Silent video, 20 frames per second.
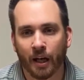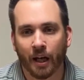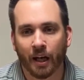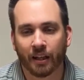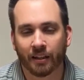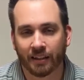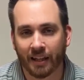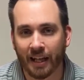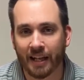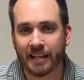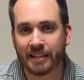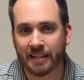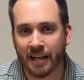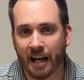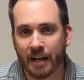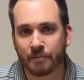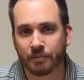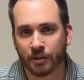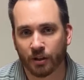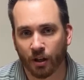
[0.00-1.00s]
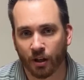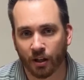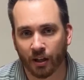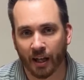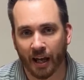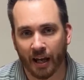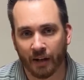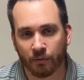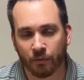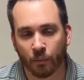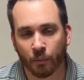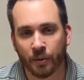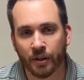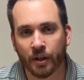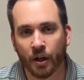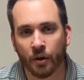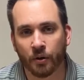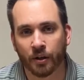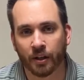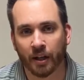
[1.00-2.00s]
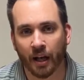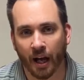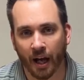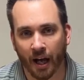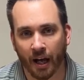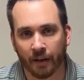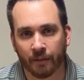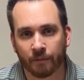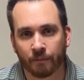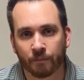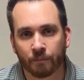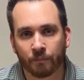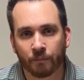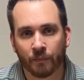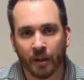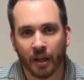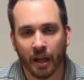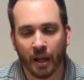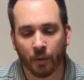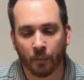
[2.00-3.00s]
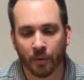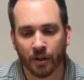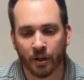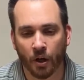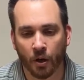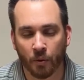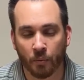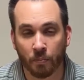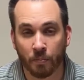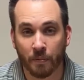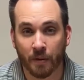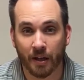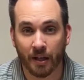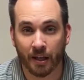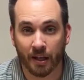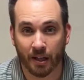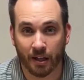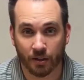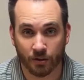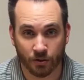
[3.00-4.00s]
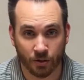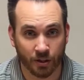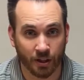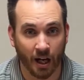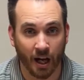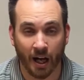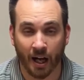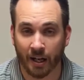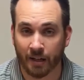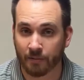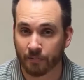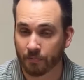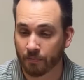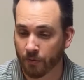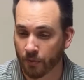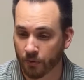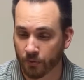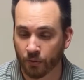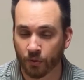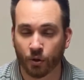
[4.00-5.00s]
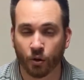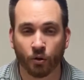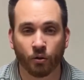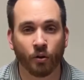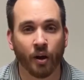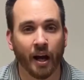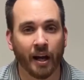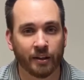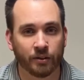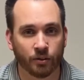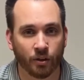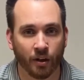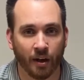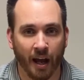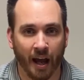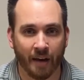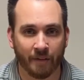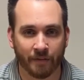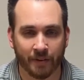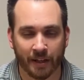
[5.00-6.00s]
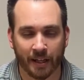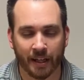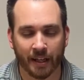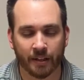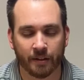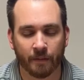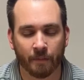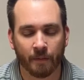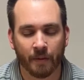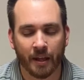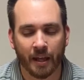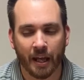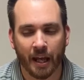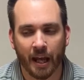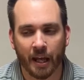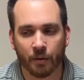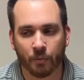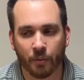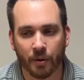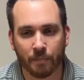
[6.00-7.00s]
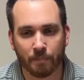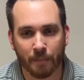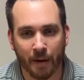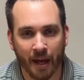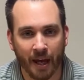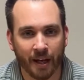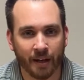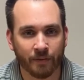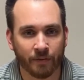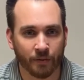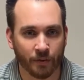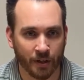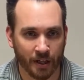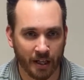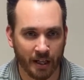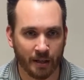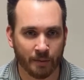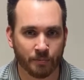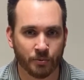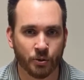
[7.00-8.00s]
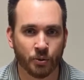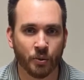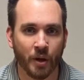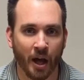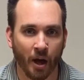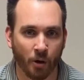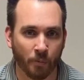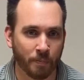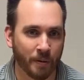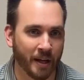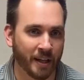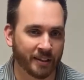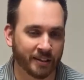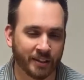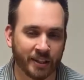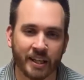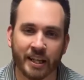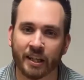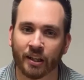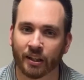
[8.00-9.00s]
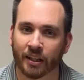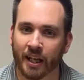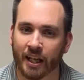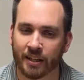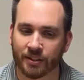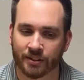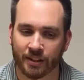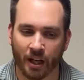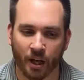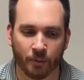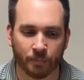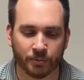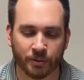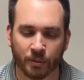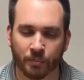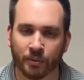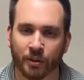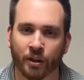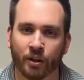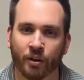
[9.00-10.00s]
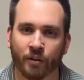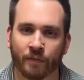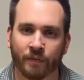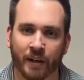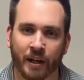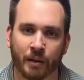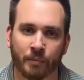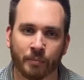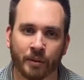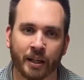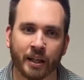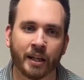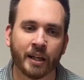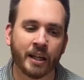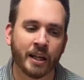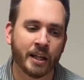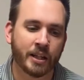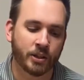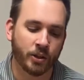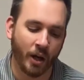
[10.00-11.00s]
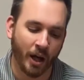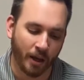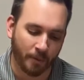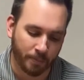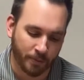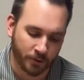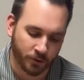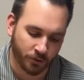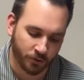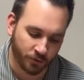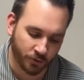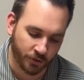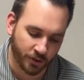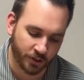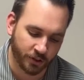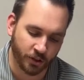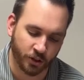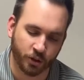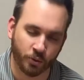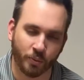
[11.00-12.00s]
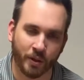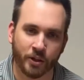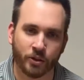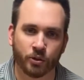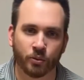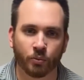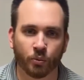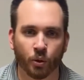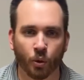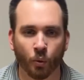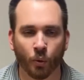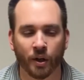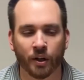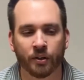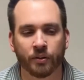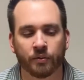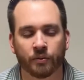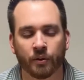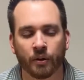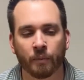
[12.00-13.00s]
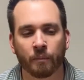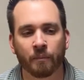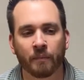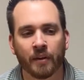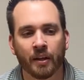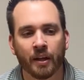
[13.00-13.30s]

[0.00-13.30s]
A lot of times in our life, when we go to God, and we go to God through Christ, our advocate, and we beg for Him to help us, to heal us, to help someone in our family, to help us through the situation we're going through,